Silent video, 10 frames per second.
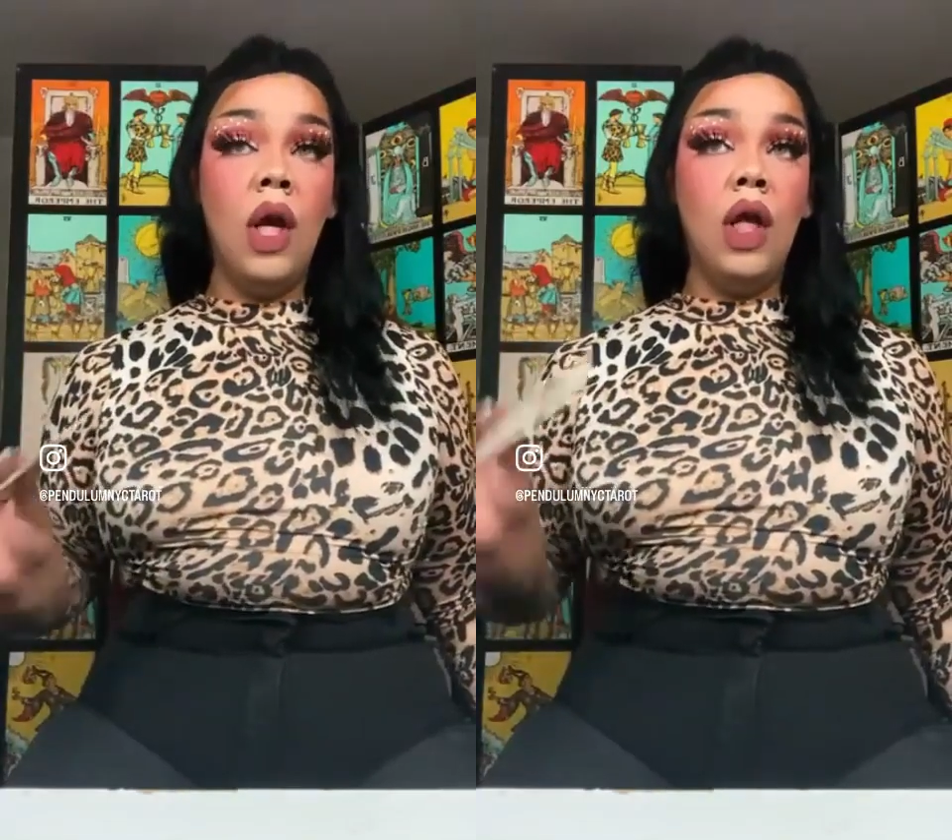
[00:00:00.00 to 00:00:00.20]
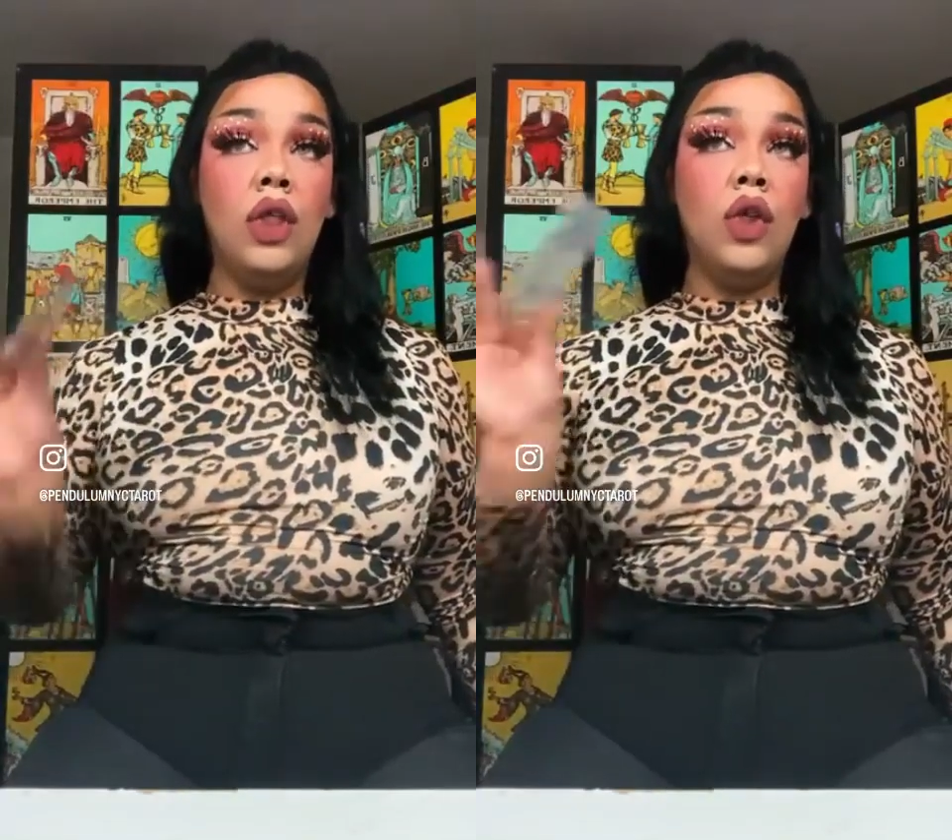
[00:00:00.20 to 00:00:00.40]

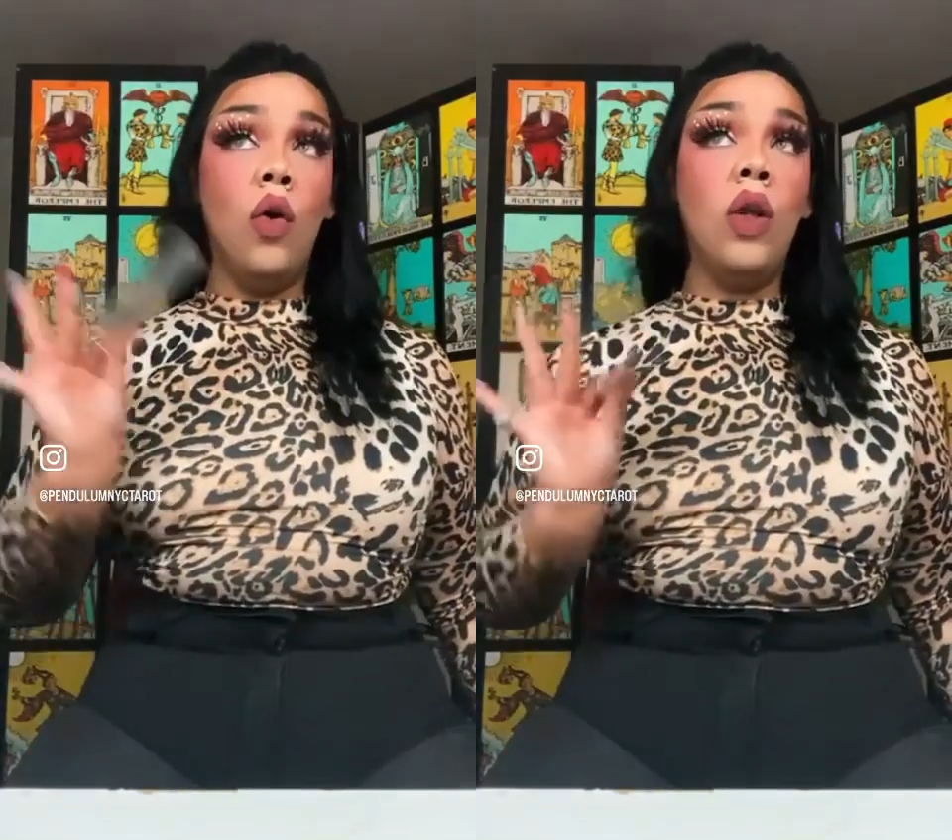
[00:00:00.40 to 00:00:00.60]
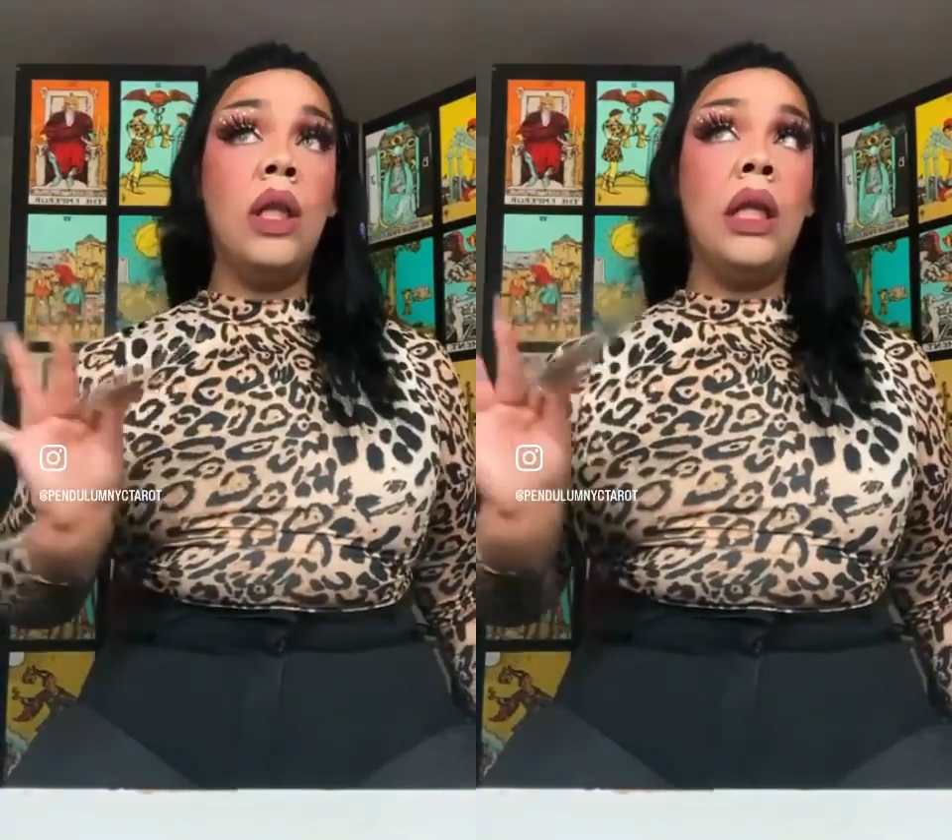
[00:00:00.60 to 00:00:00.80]

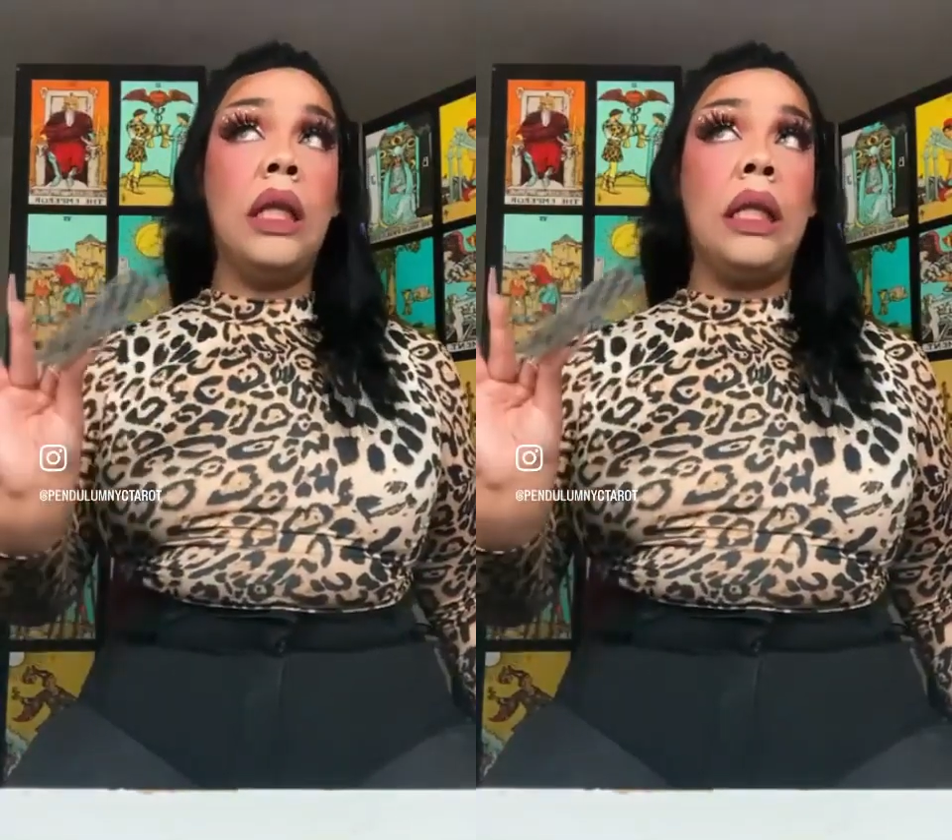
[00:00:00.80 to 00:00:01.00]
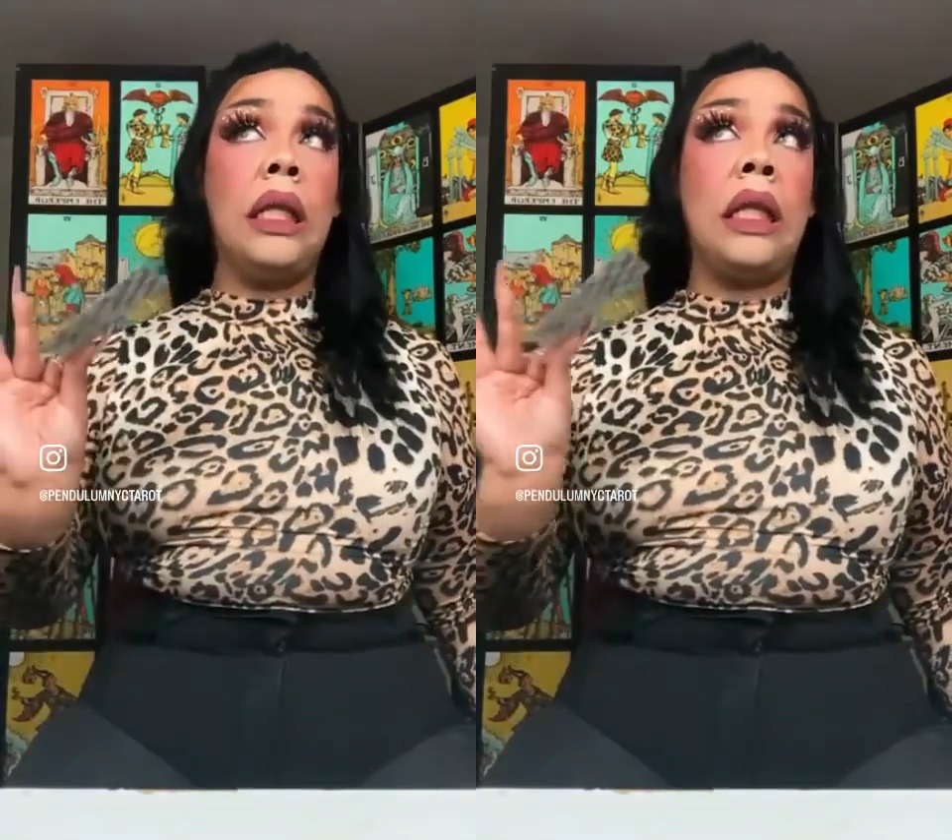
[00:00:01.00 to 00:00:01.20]
So
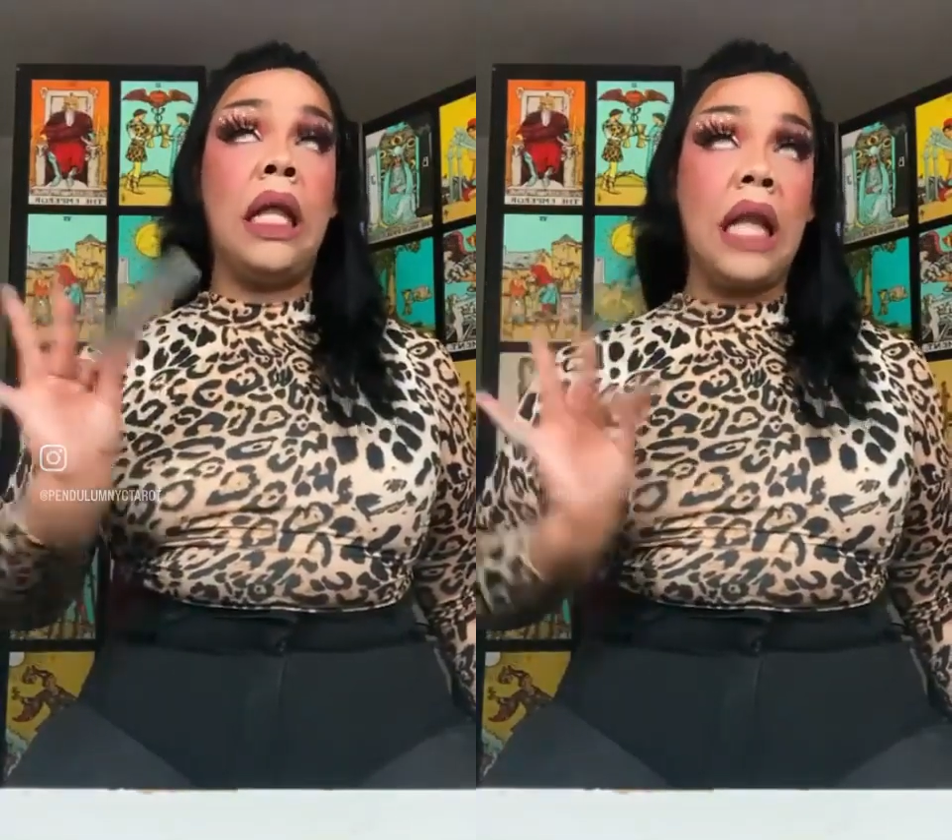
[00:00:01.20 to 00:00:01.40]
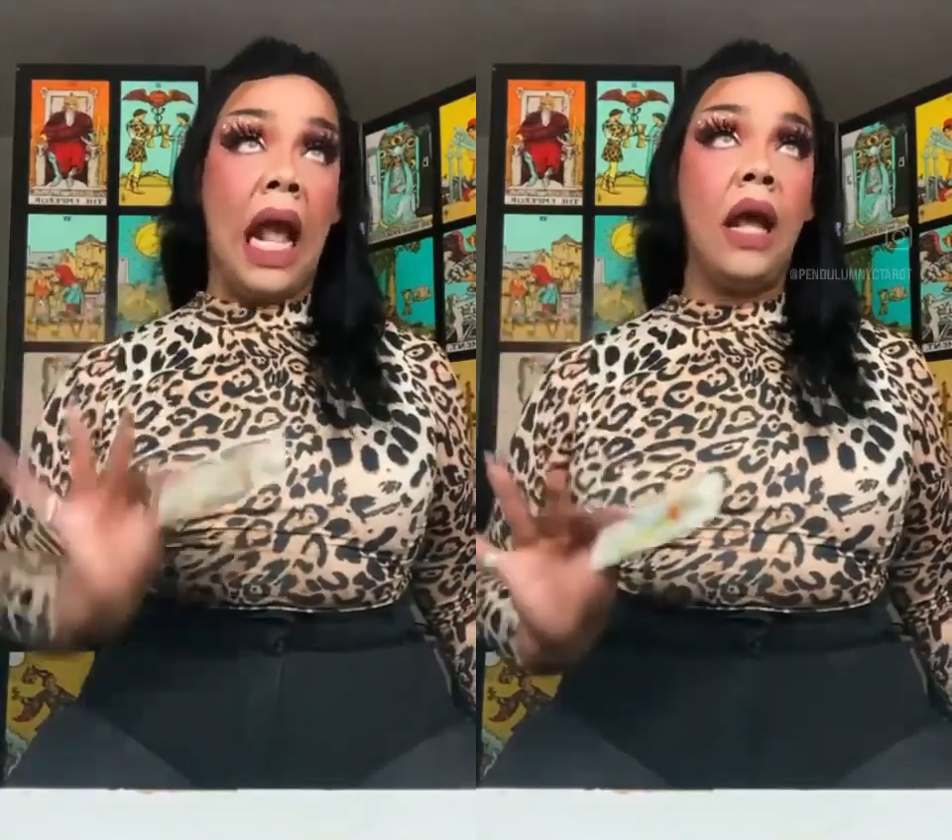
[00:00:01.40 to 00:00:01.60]

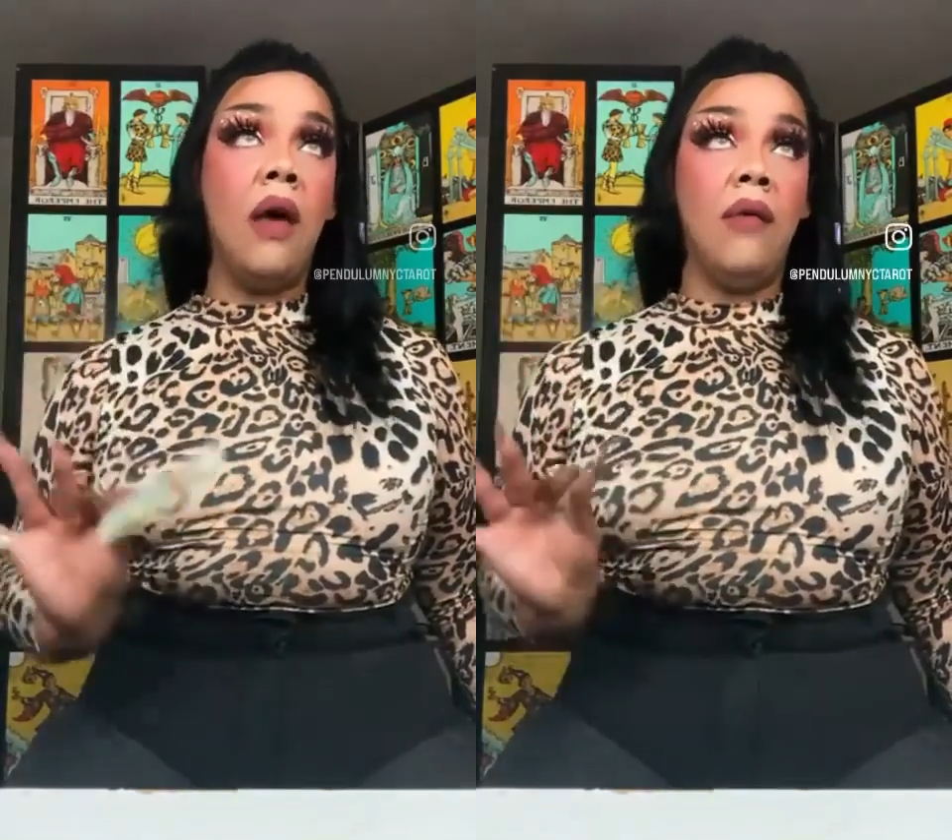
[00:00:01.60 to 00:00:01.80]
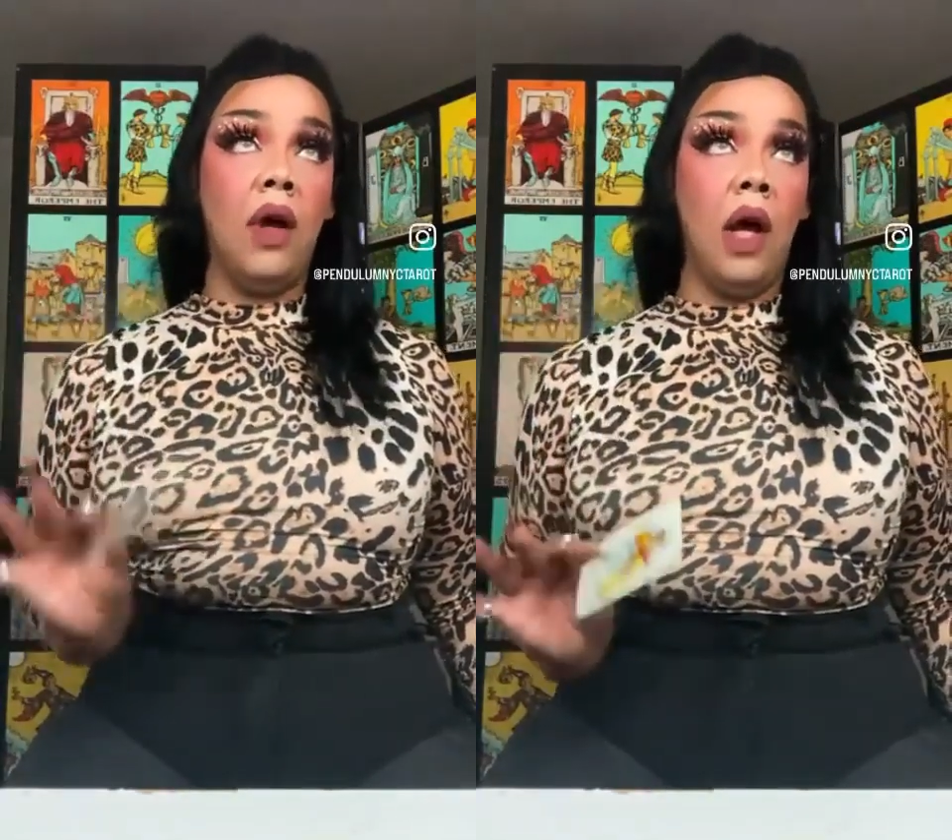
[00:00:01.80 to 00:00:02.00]
the Knight
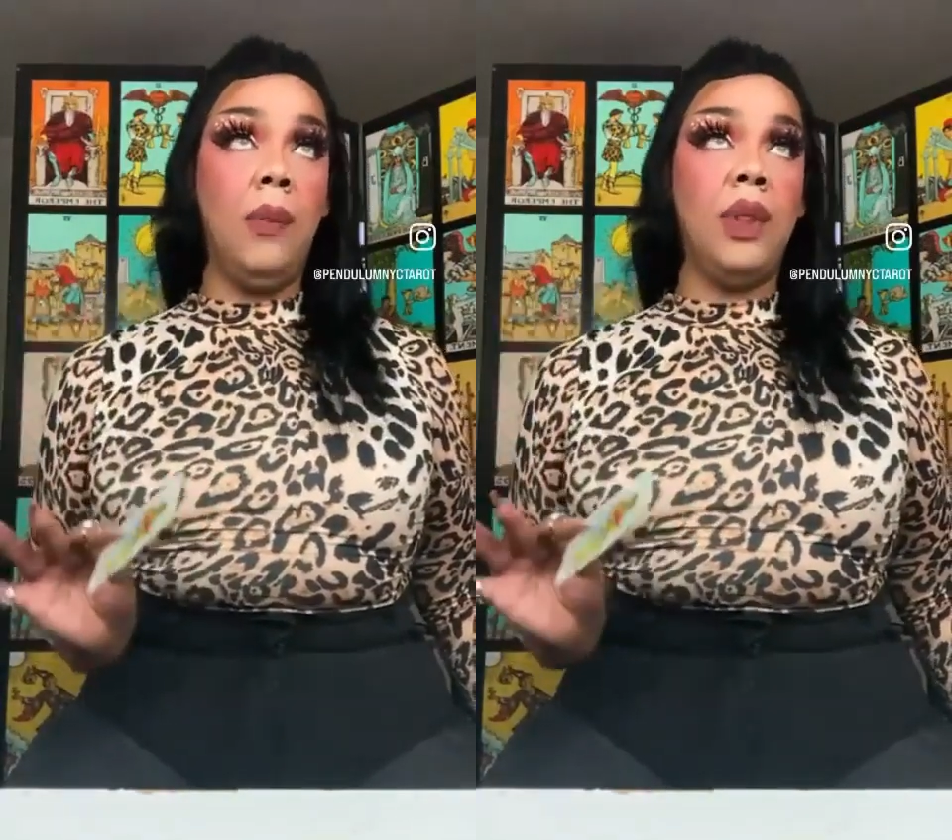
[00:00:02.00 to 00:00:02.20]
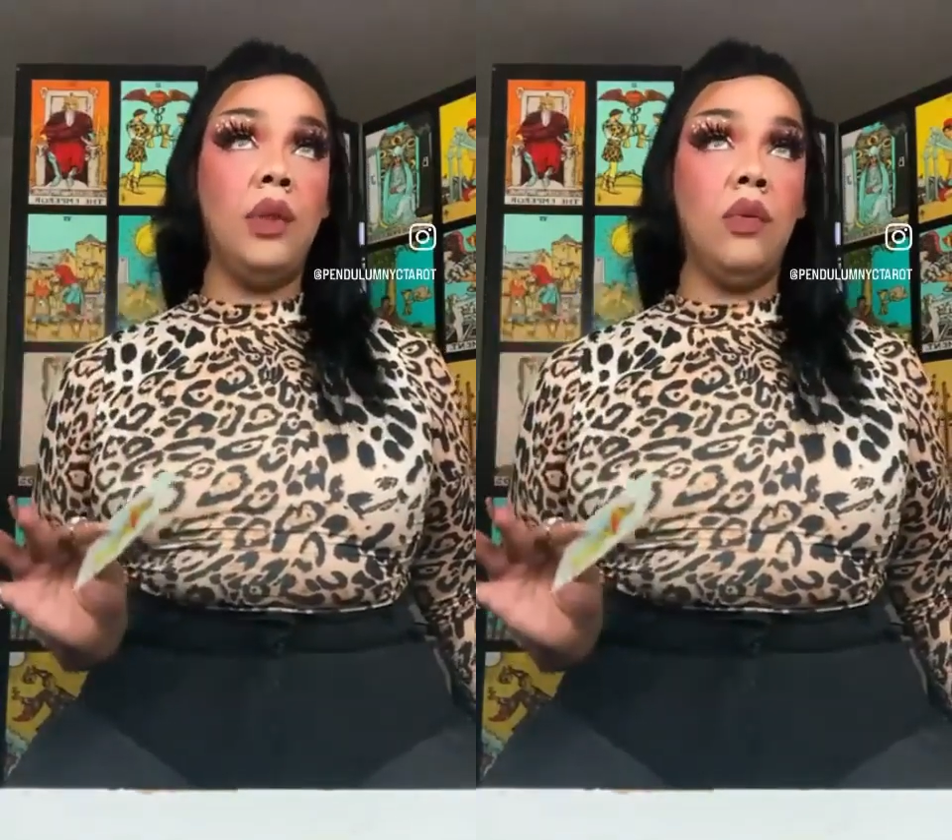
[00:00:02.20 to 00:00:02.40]
of
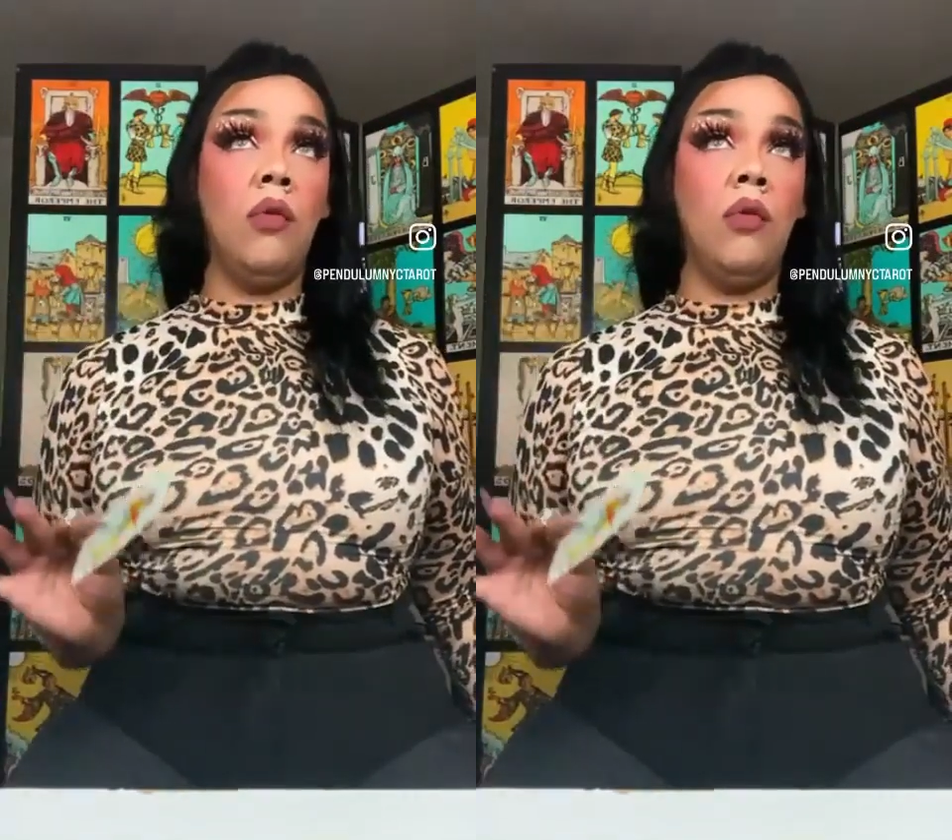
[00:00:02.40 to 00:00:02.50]
Cups